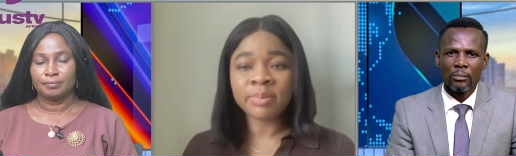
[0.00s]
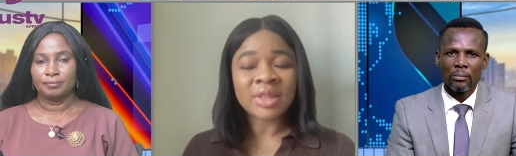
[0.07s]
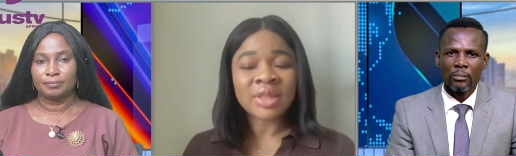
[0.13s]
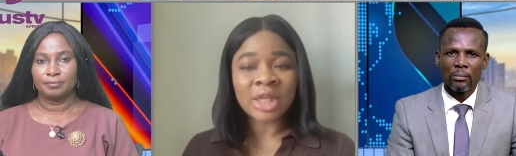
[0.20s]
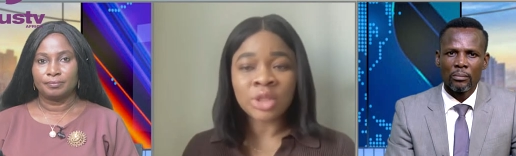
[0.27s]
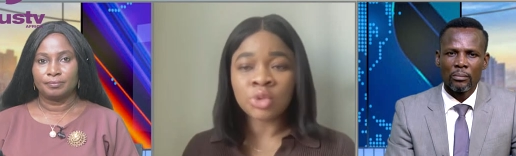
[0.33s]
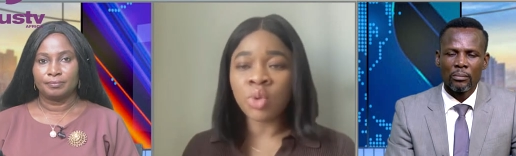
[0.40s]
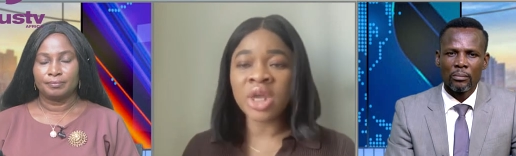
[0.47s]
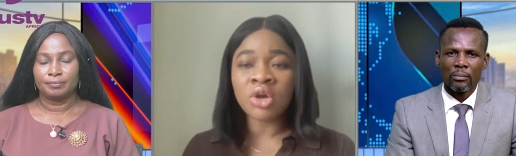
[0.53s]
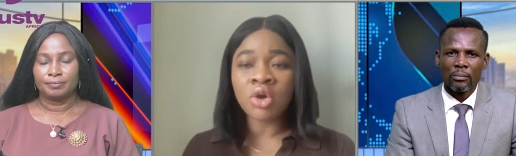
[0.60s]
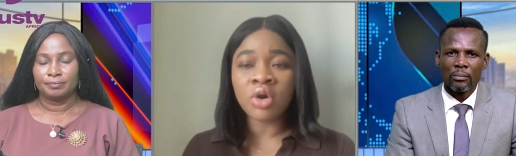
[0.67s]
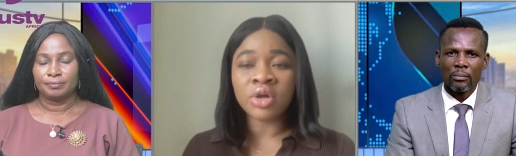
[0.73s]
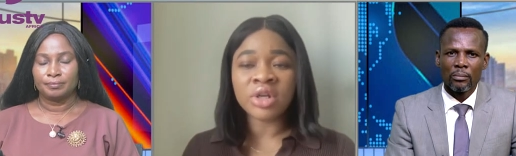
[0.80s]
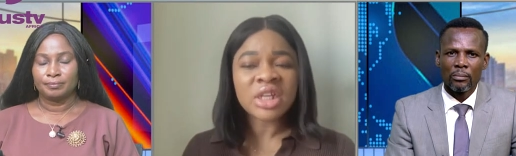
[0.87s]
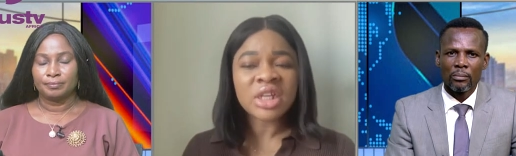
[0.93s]
Speaker 1: networking
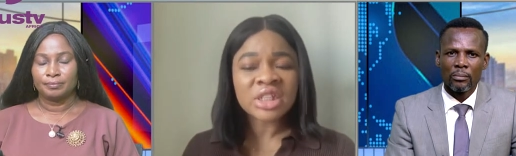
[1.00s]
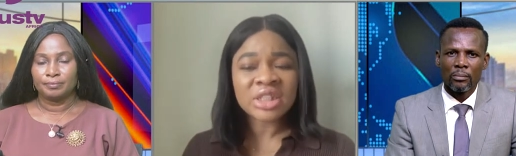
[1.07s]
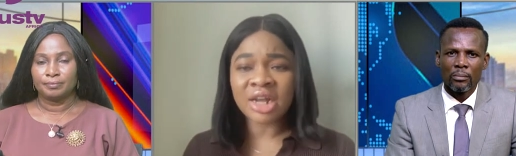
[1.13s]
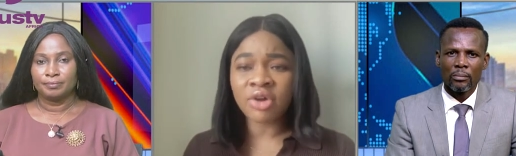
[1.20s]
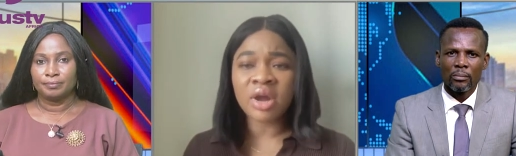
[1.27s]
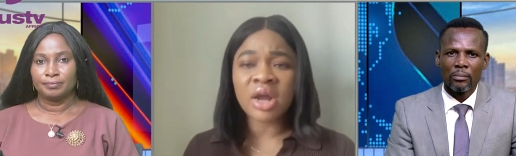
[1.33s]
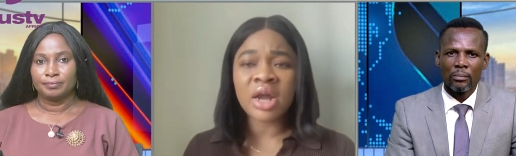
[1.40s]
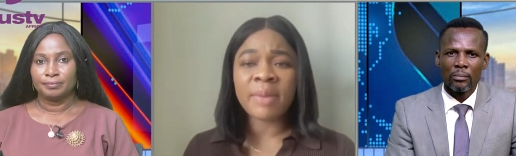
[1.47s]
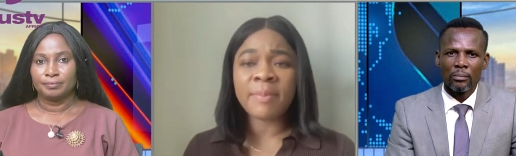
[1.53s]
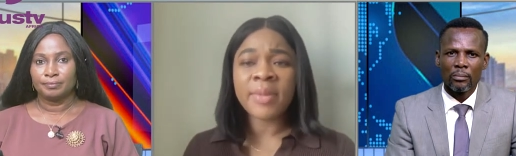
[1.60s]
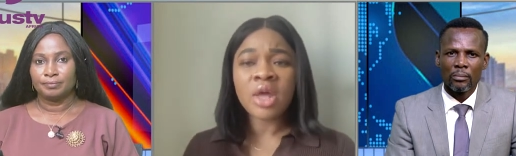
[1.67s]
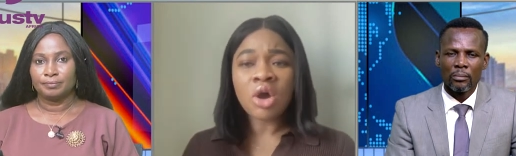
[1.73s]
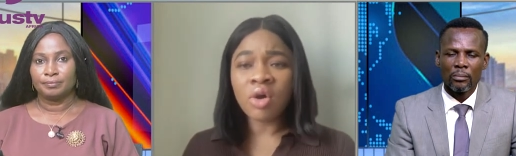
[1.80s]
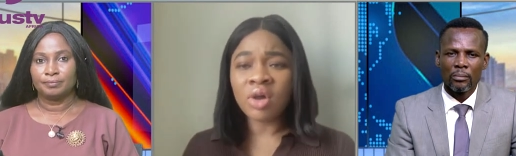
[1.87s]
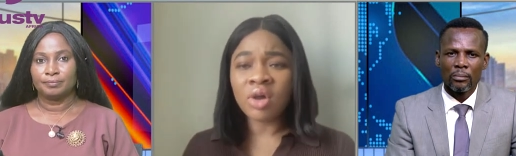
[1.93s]
on Instagram,
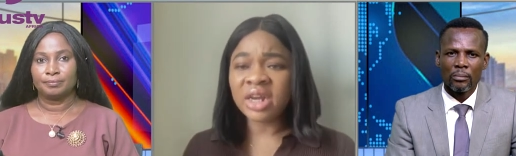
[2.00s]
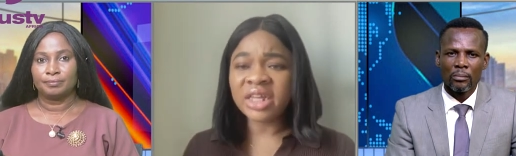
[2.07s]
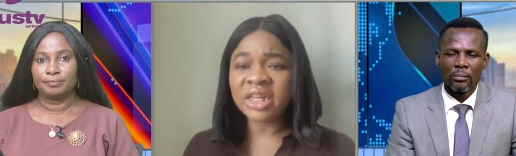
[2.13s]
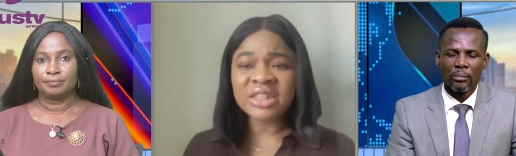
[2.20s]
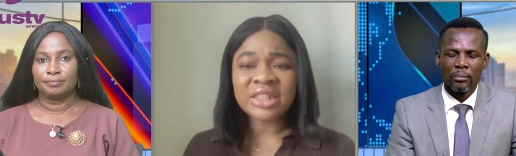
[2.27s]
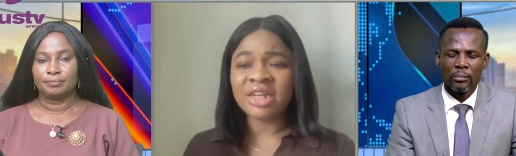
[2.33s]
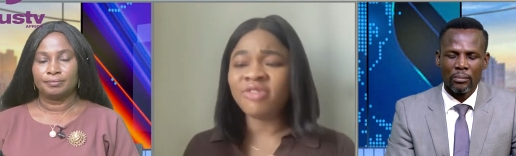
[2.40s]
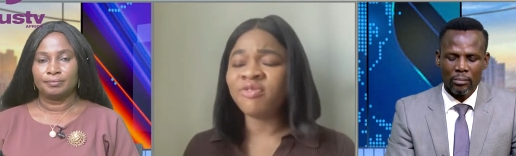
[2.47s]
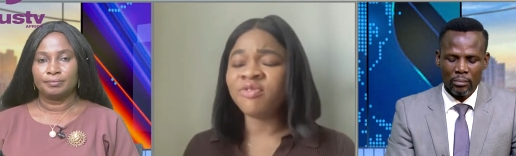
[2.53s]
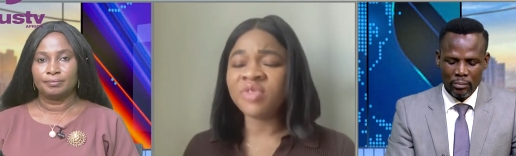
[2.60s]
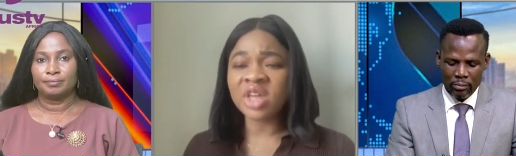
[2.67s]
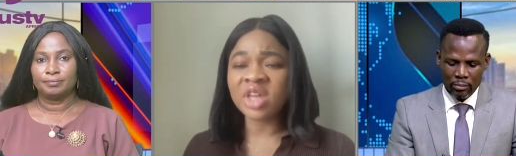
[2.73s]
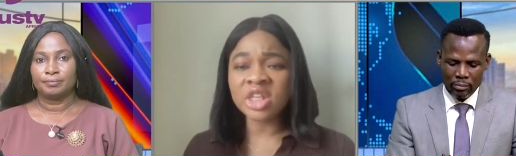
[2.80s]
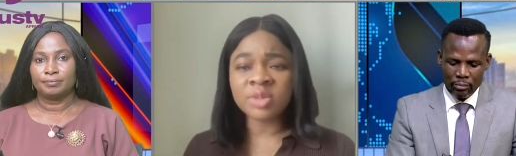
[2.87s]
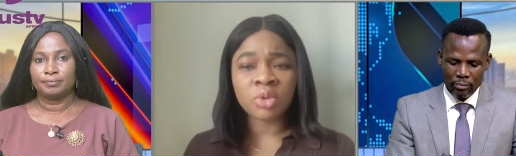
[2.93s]
on LinkedIn,
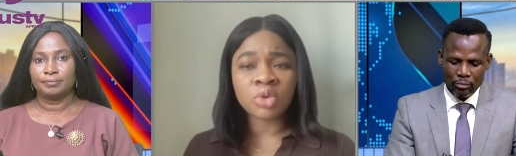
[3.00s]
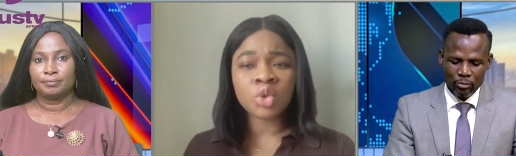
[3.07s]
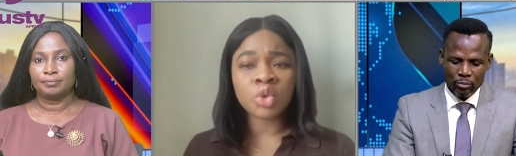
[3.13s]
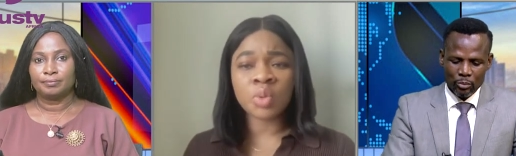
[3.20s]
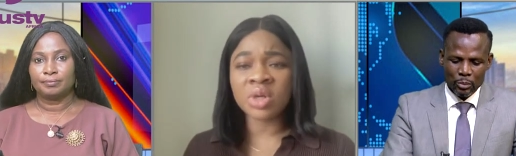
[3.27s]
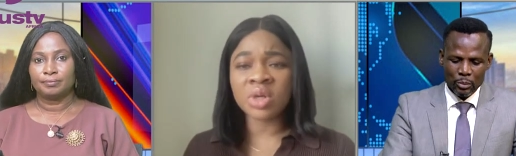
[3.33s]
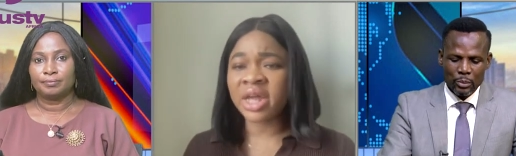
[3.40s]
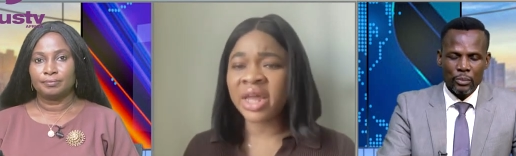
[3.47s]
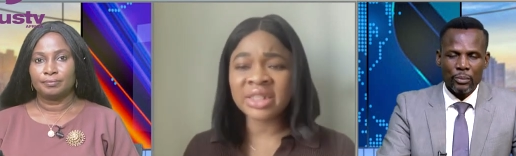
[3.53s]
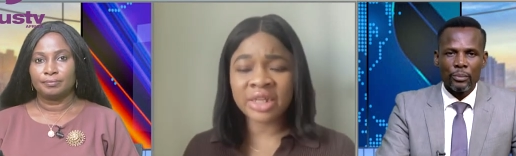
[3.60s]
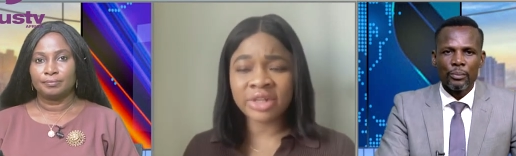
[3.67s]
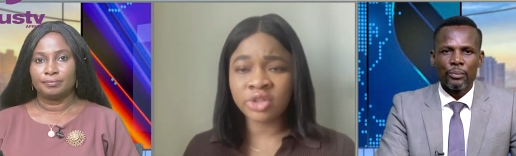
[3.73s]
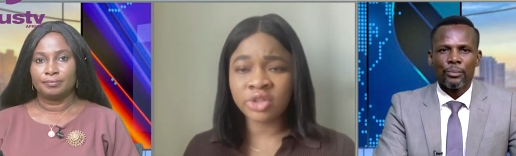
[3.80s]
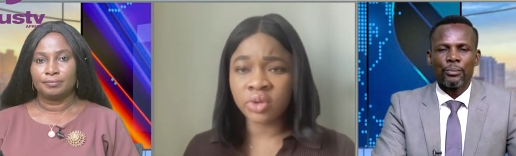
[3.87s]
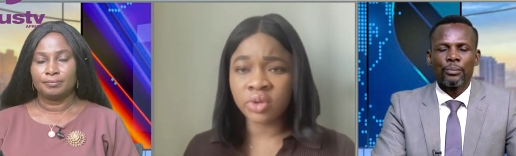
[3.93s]
Facebook, Twitter,
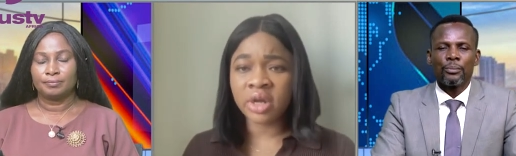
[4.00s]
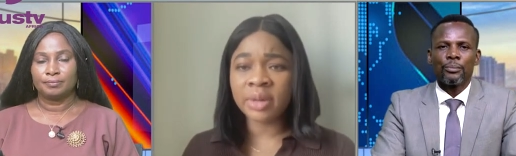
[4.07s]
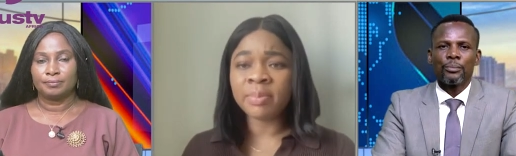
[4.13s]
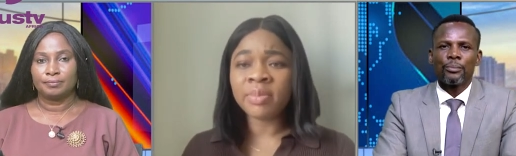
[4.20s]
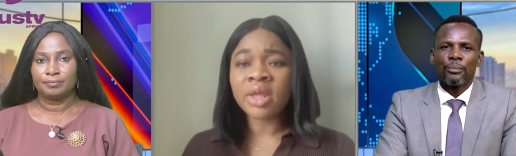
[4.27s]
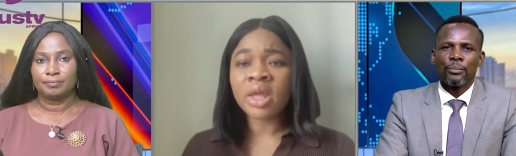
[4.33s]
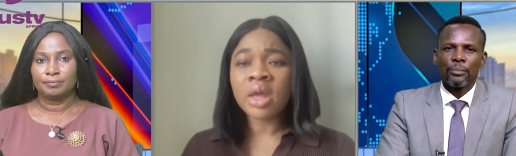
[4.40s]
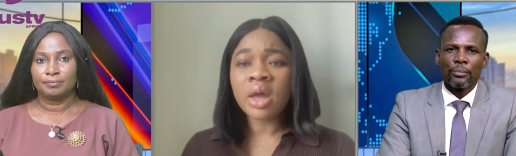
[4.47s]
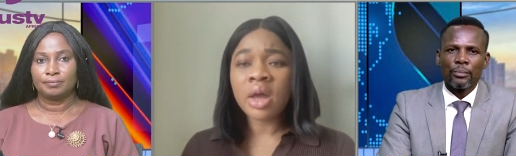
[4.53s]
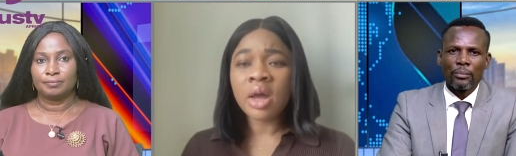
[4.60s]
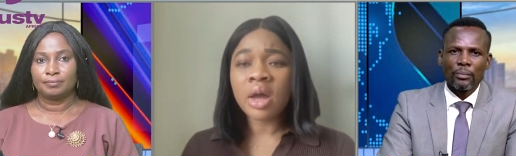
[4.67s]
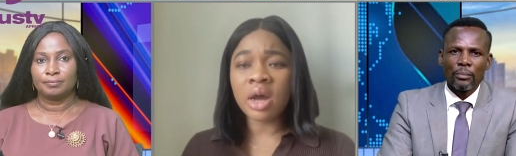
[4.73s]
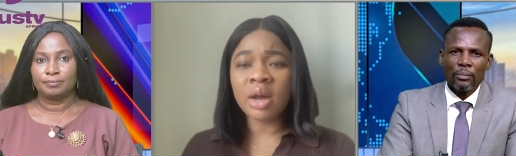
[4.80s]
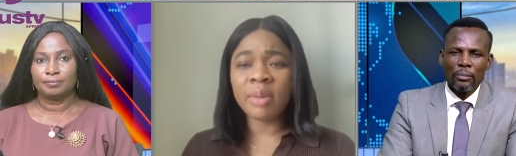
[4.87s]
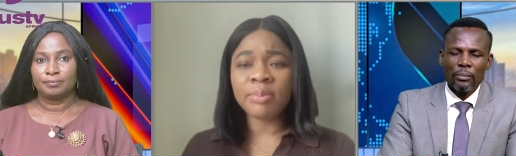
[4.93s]
etc
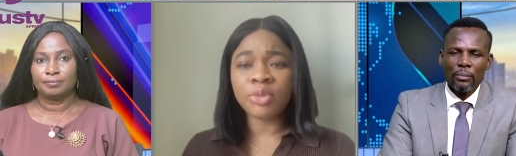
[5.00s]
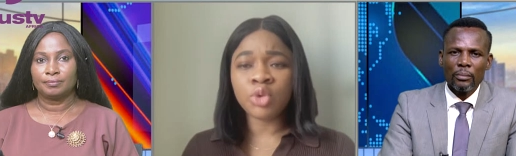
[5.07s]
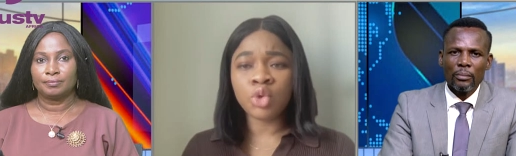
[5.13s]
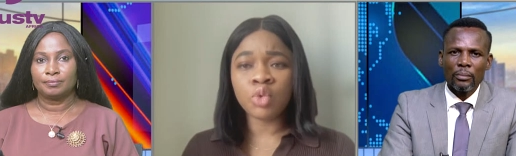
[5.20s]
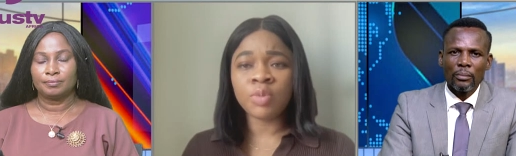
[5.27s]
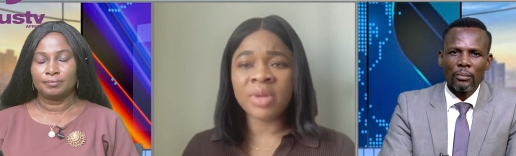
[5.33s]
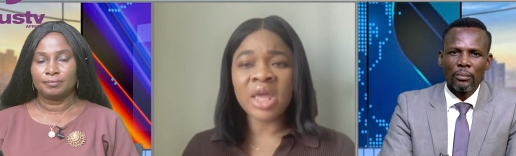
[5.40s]
um, you would be